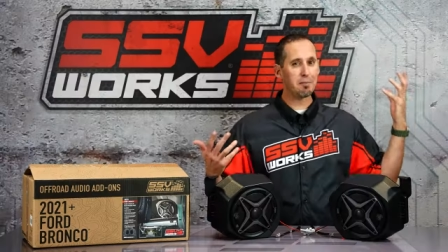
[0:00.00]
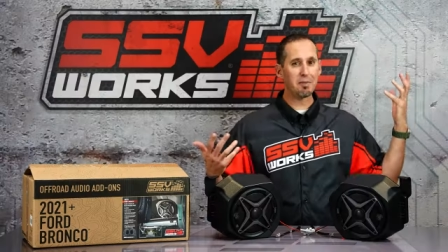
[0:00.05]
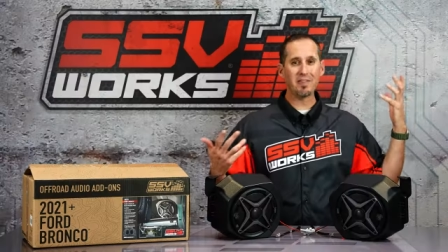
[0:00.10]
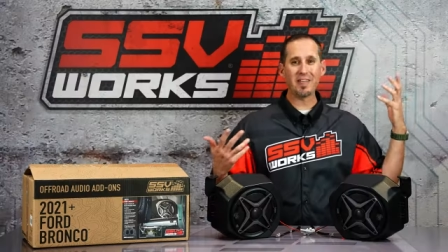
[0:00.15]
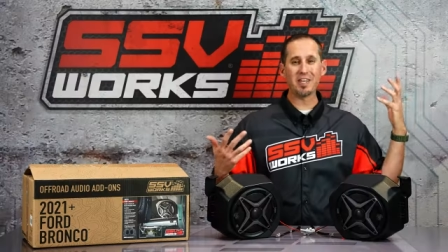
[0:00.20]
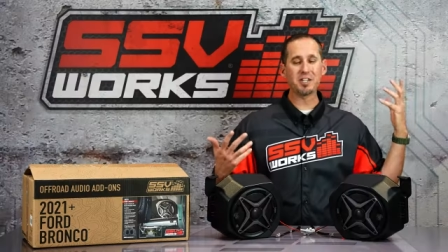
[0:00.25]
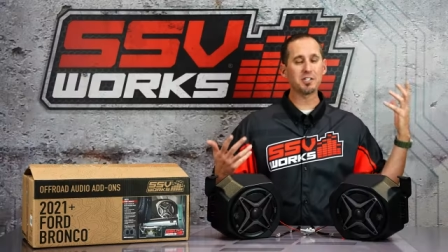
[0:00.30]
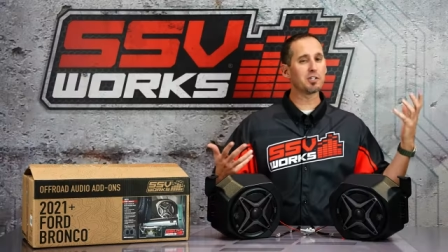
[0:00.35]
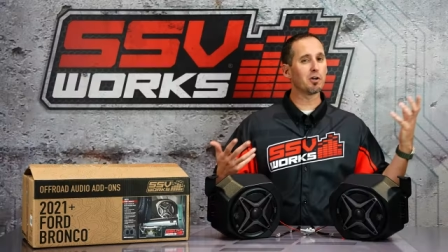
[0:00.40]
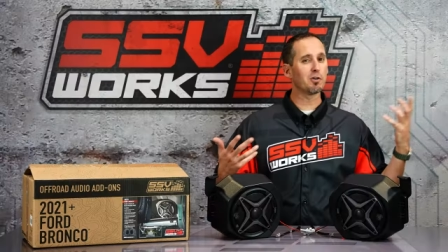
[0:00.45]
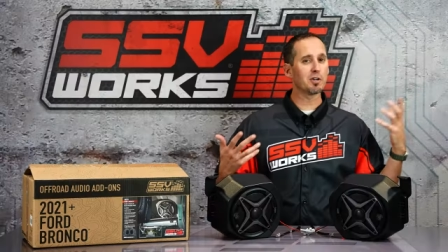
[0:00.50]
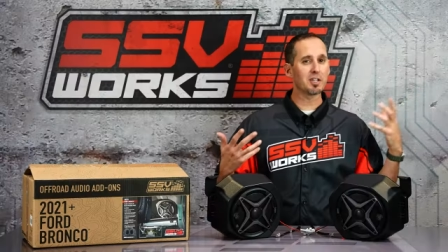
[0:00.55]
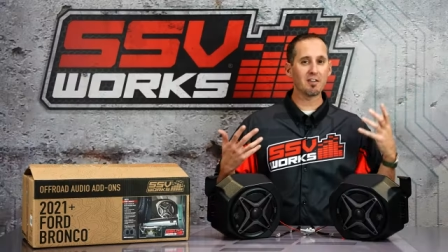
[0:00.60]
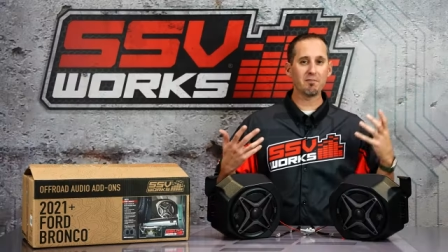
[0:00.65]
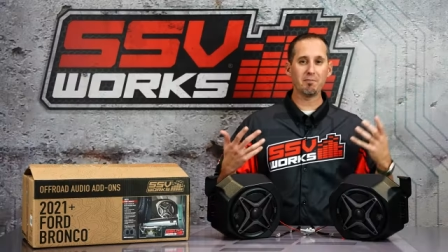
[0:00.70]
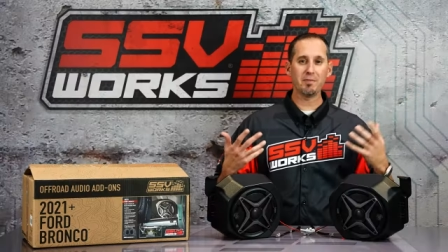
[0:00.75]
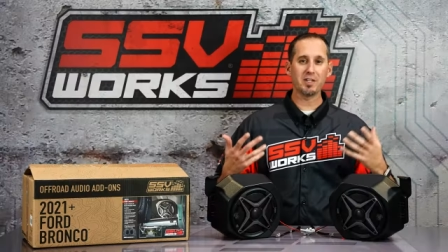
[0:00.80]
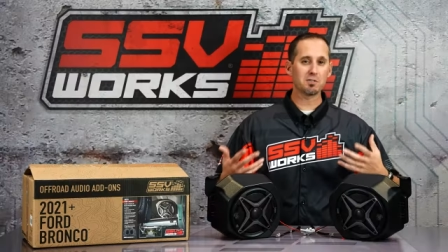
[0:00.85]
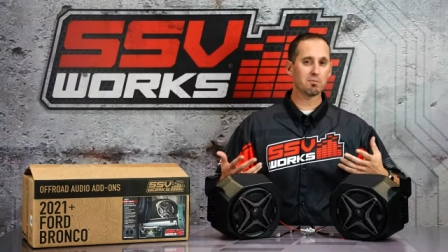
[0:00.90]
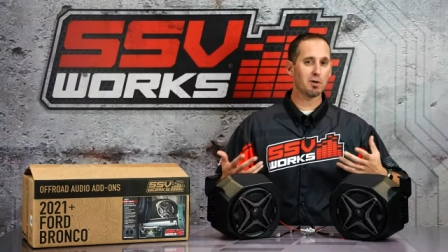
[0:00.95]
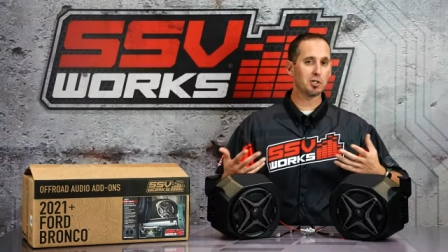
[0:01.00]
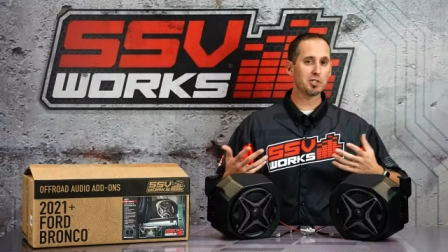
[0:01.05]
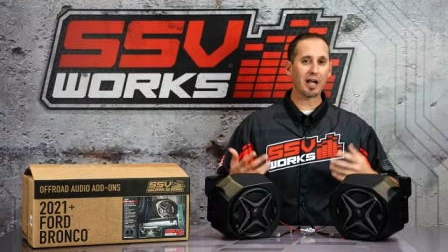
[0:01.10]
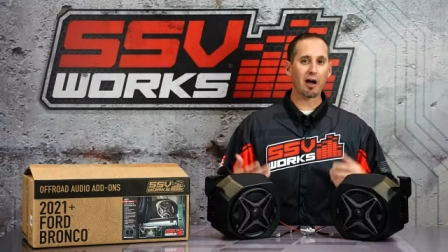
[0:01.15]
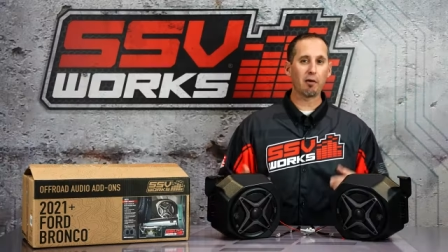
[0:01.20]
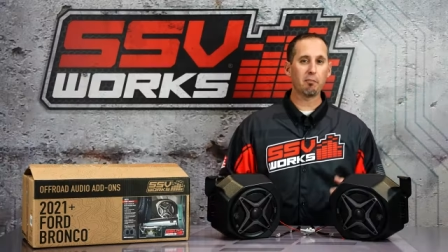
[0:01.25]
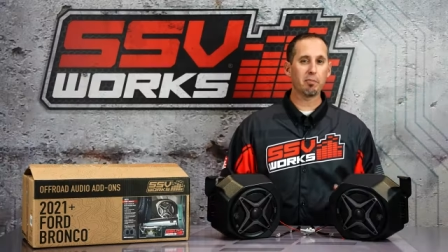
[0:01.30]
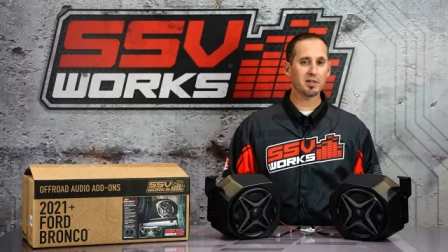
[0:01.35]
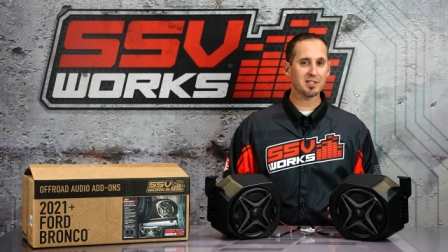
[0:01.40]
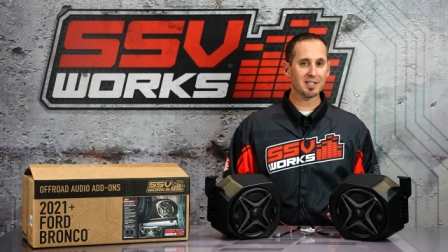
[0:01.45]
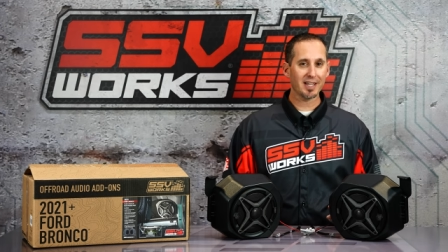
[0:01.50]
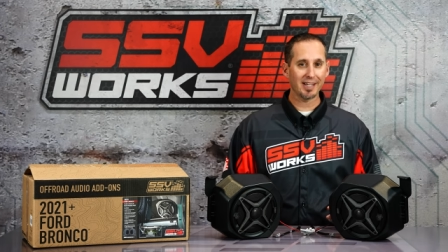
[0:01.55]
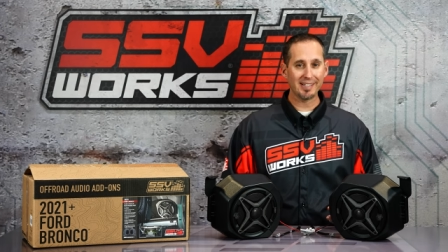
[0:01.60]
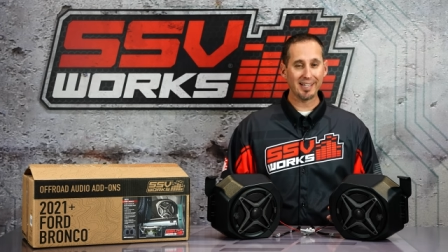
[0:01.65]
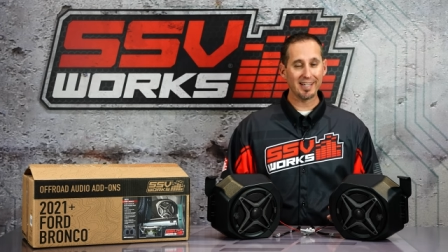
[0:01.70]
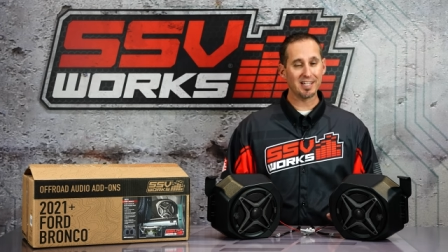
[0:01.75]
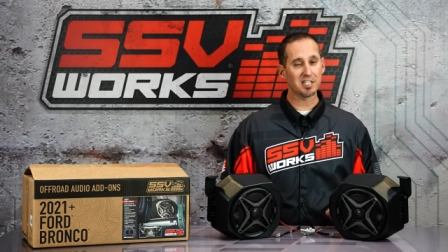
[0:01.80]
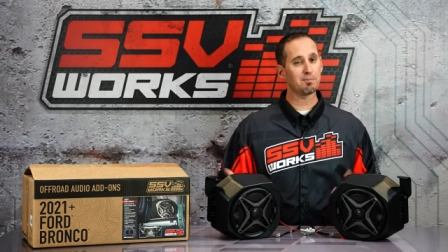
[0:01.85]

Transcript: me, they just don't give me as much output as I need,